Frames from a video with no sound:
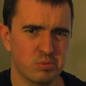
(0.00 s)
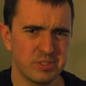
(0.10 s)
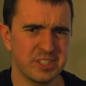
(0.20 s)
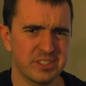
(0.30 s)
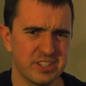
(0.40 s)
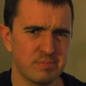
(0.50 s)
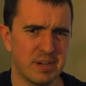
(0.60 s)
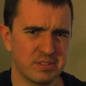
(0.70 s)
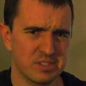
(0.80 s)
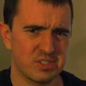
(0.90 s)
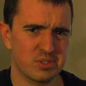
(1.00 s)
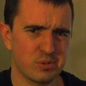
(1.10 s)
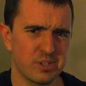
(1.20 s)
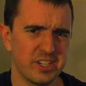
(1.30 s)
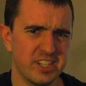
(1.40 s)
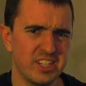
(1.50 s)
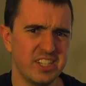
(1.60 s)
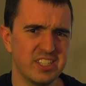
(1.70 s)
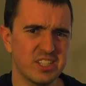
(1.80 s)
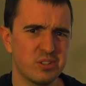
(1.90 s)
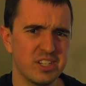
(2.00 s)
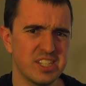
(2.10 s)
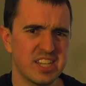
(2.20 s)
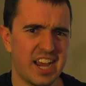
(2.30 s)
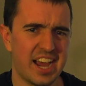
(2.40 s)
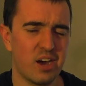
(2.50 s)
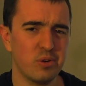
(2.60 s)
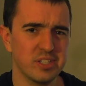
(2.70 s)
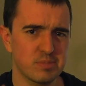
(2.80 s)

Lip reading: really good about the story in Ico is how it's